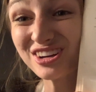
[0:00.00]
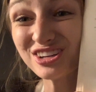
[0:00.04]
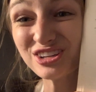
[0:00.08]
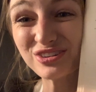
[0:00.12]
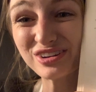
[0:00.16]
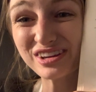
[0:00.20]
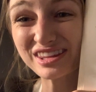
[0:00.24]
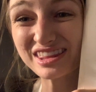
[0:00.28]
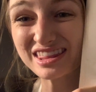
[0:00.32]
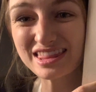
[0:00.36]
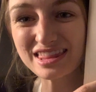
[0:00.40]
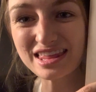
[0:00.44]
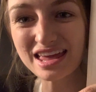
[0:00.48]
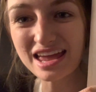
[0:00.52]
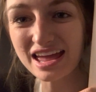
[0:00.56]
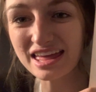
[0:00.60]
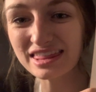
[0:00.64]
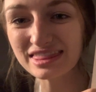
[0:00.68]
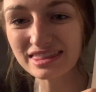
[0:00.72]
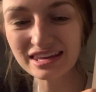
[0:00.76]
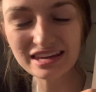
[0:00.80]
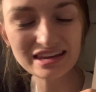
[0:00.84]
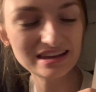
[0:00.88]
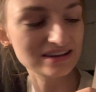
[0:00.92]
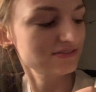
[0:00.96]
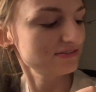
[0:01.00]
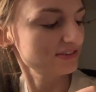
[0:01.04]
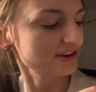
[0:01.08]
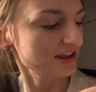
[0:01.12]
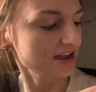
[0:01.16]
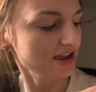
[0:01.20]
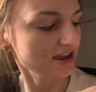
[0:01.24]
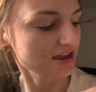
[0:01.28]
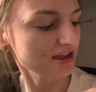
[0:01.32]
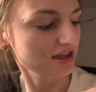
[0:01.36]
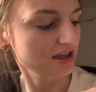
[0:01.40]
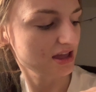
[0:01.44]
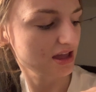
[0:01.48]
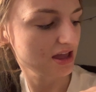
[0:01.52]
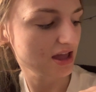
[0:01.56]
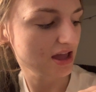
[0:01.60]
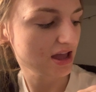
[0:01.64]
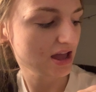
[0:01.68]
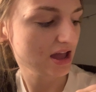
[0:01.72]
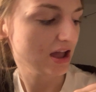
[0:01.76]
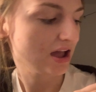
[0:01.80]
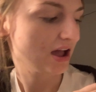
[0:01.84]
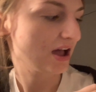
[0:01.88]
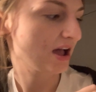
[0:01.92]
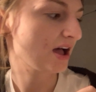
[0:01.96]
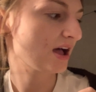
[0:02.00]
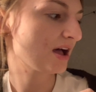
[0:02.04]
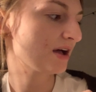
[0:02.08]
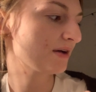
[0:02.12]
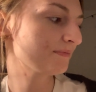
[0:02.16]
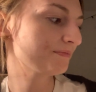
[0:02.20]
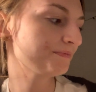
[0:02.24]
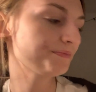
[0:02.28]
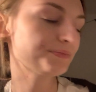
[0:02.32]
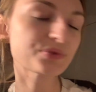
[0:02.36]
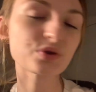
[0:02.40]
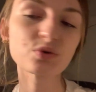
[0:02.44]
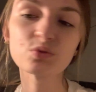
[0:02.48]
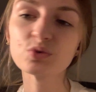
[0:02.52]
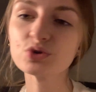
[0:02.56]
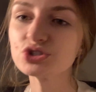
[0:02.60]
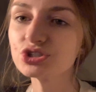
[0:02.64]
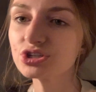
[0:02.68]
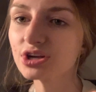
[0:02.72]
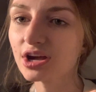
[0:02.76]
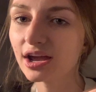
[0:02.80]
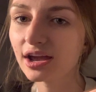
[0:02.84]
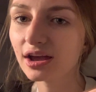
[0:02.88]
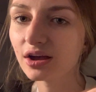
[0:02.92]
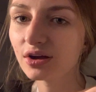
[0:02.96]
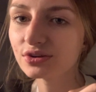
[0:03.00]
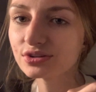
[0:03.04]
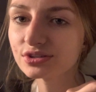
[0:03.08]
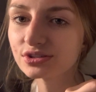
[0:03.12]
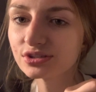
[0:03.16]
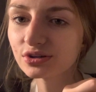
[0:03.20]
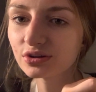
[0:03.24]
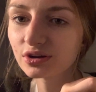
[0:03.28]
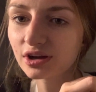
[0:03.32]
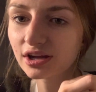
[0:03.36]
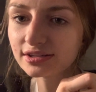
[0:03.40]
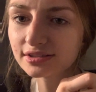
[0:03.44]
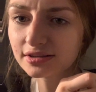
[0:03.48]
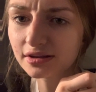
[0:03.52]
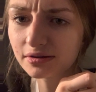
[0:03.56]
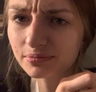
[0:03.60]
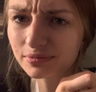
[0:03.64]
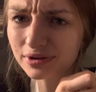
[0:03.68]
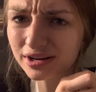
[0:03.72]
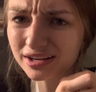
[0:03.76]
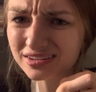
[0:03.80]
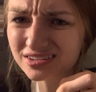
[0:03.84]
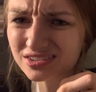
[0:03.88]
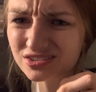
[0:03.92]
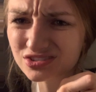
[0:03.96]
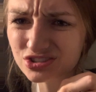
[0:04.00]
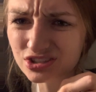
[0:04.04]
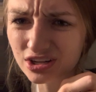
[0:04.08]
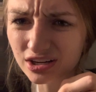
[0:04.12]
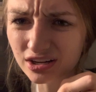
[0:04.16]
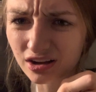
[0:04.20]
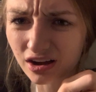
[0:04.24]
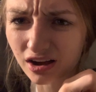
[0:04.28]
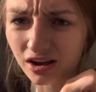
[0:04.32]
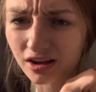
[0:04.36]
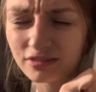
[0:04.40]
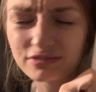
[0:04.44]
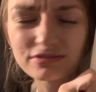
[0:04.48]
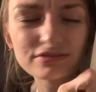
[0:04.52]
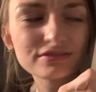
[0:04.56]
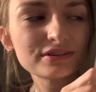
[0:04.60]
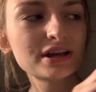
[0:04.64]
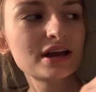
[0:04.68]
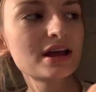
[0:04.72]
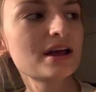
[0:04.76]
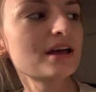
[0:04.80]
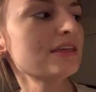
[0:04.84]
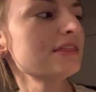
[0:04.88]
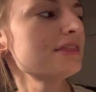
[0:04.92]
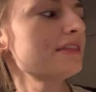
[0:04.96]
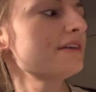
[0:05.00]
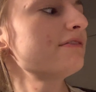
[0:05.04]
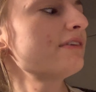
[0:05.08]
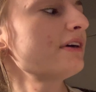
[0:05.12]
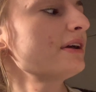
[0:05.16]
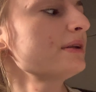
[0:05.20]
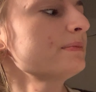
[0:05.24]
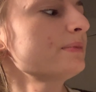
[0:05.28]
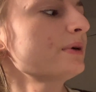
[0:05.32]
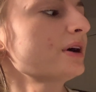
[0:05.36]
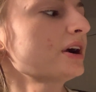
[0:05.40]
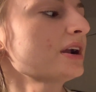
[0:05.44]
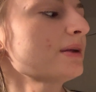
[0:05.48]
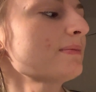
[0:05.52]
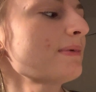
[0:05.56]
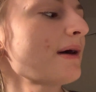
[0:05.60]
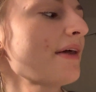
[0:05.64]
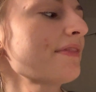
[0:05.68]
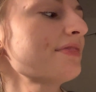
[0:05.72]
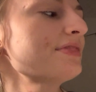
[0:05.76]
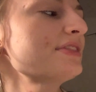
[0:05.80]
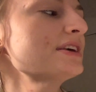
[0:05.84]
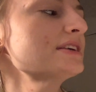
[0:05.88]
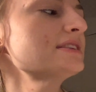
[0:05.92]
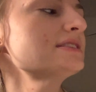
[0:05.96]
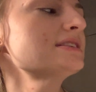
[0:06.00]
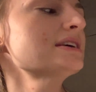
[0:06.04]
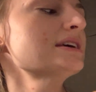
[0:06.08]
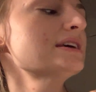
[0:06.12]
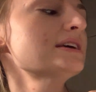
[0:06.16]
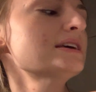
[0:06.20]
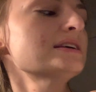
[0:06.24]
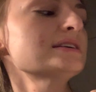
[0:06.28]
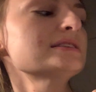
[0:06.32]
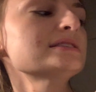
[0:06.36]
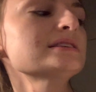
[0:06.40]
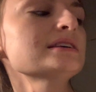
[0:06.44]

doing in the evening, which I also got done but I didn't check off. The fun part about this is